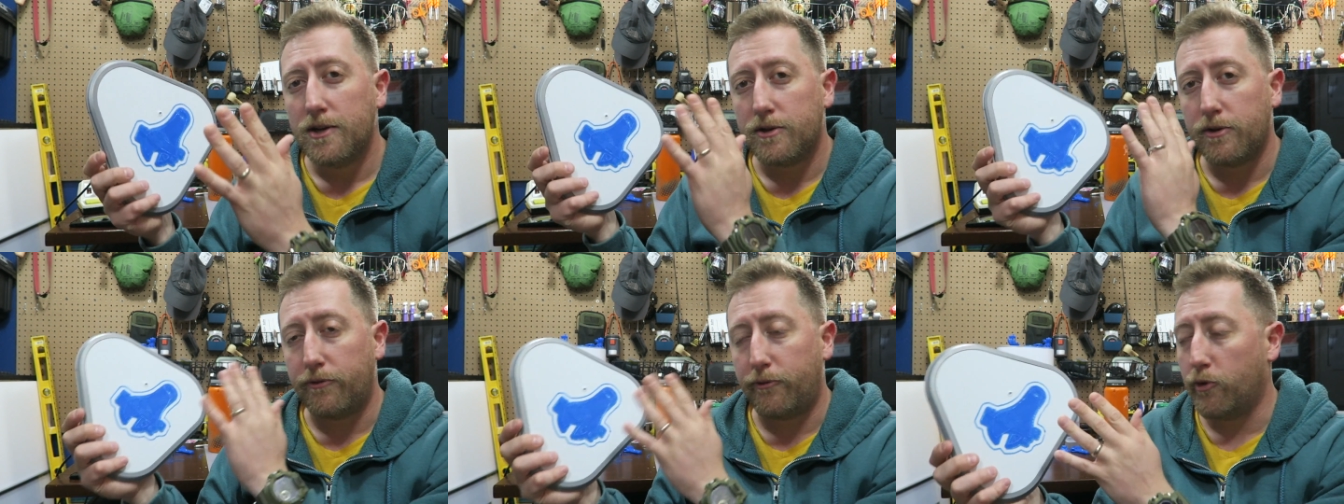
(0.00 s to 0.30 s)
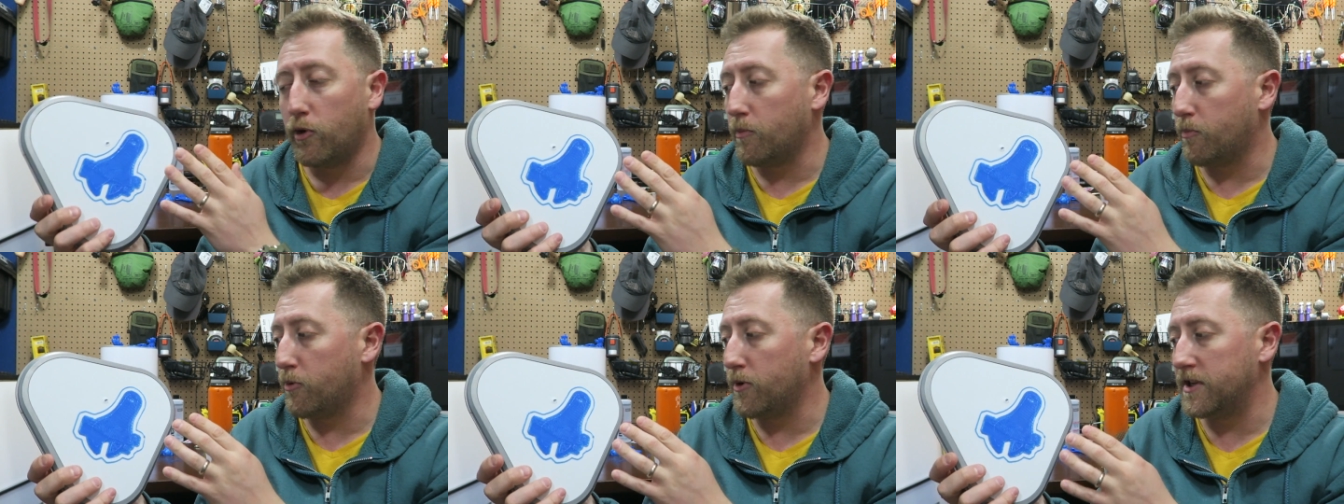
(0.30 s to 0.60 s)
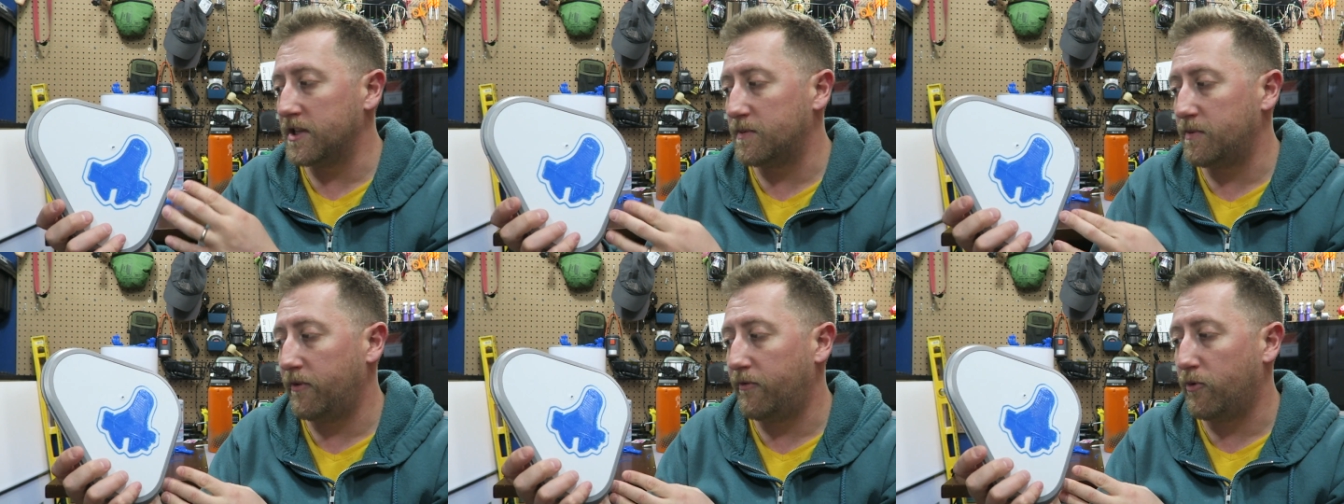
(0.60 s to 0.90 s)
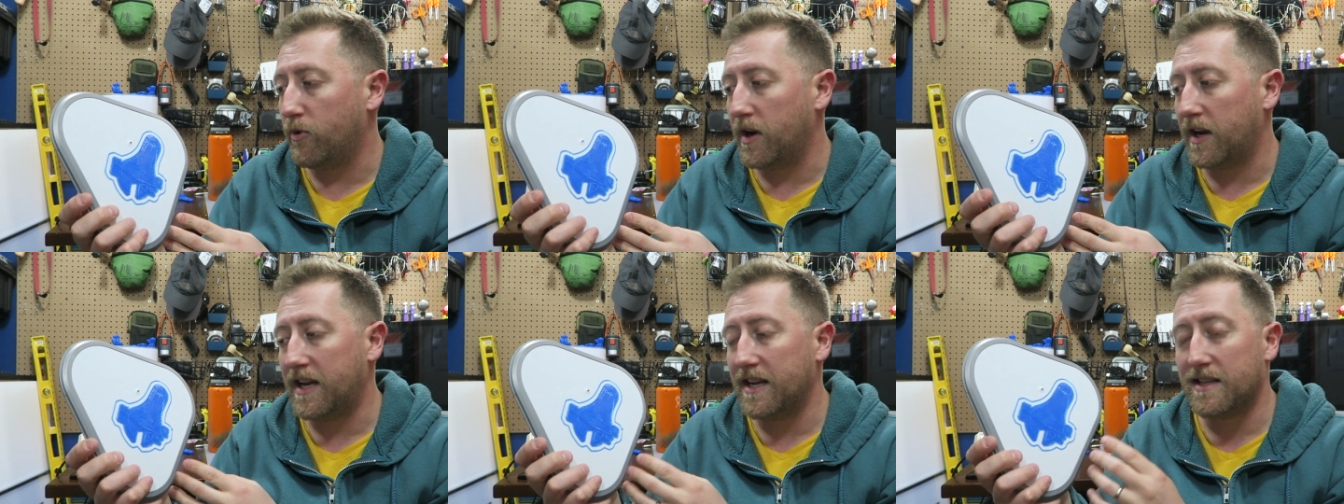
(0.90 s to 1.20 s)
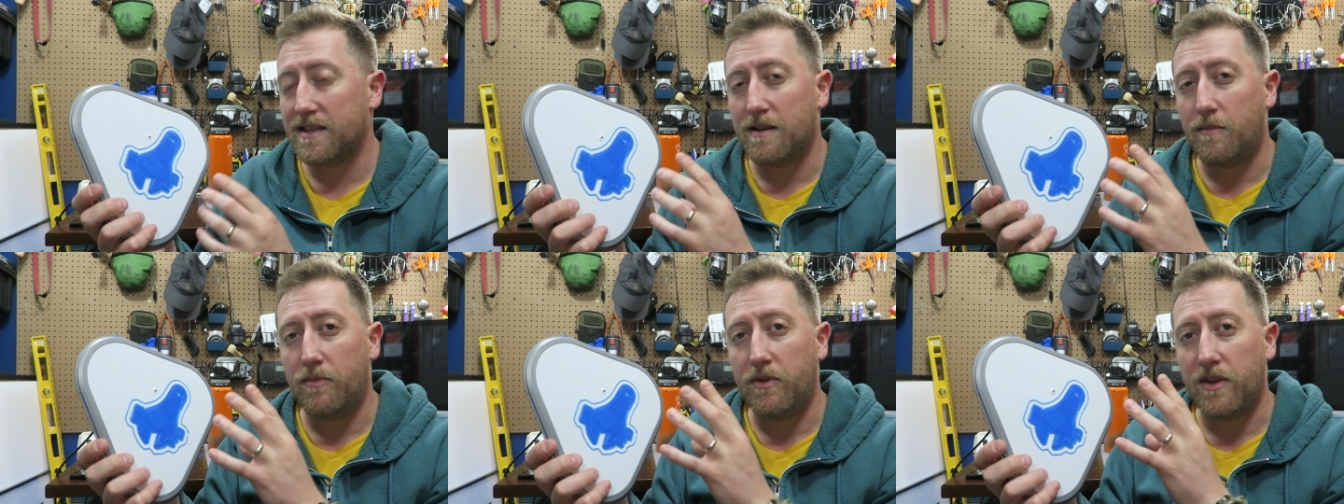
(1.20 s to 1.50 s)
to 4 prints before I
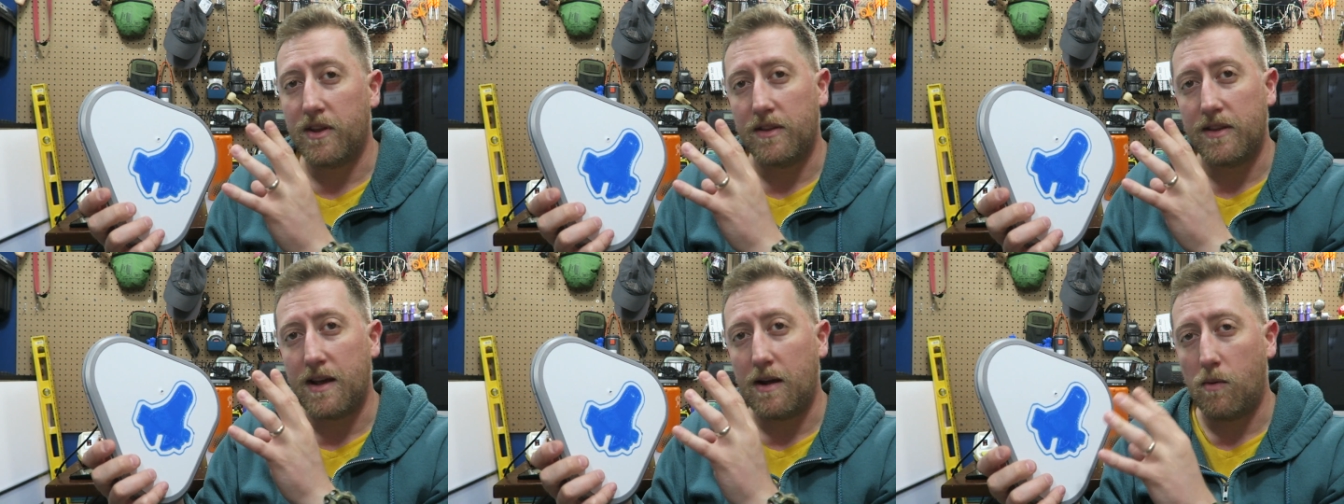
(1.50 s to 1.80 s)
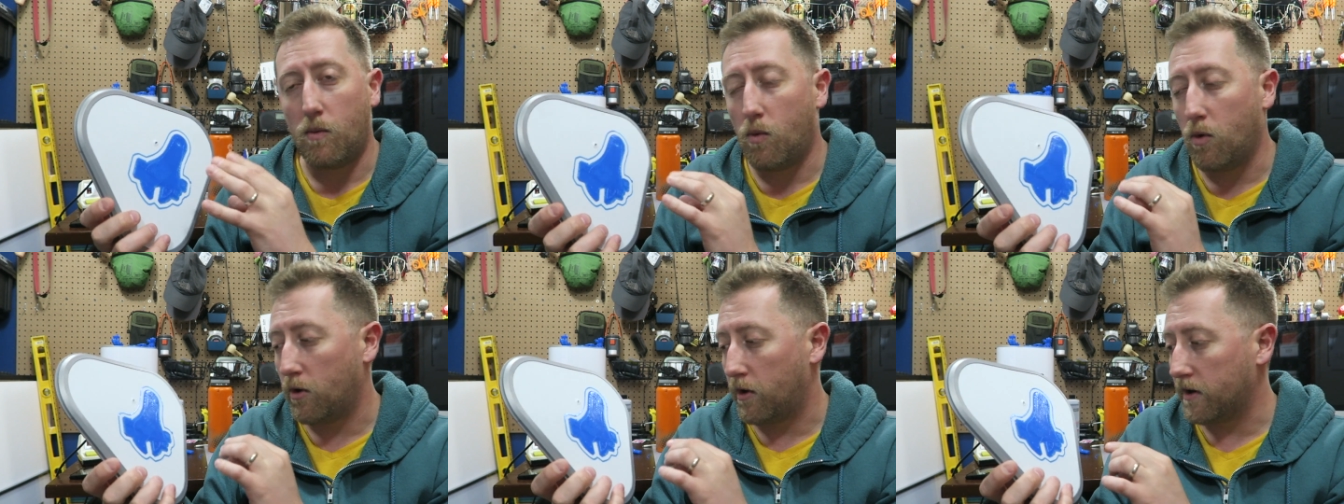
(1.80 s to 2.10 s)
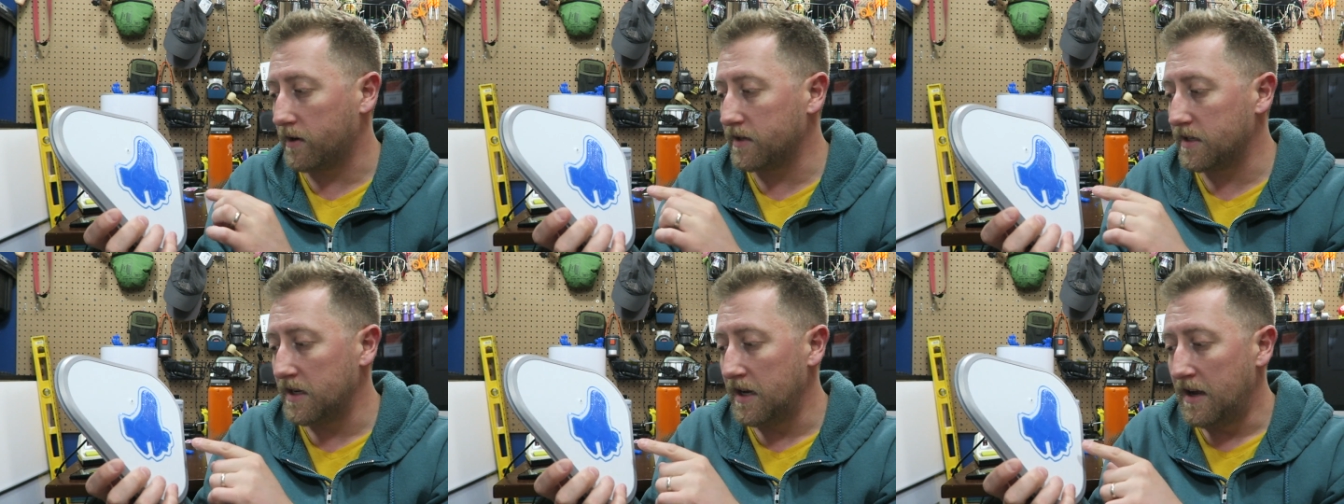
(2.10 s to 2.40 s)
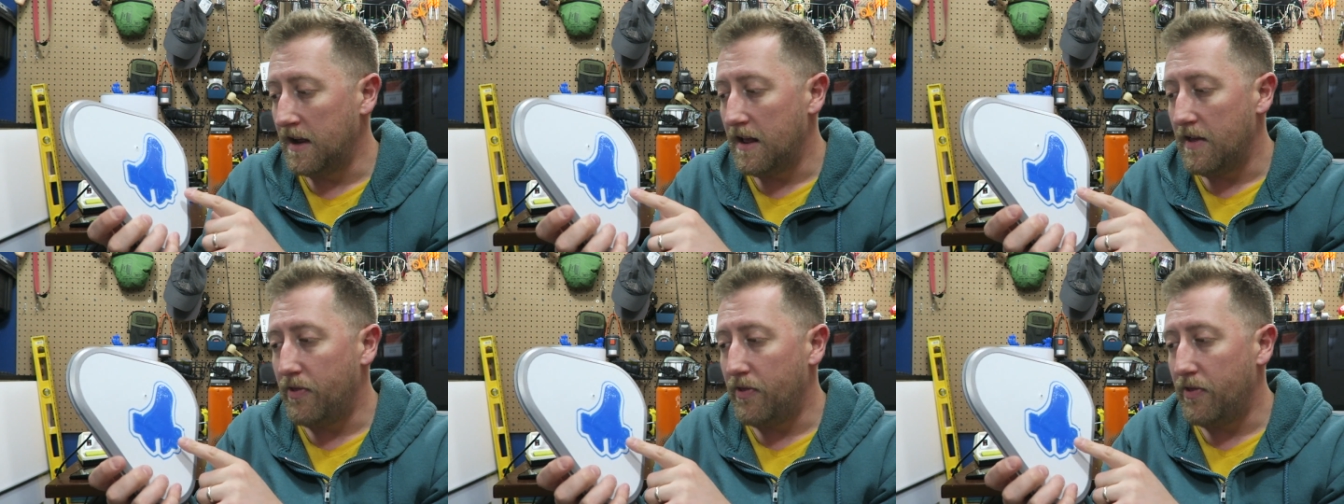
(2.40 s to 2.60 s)
get something that works.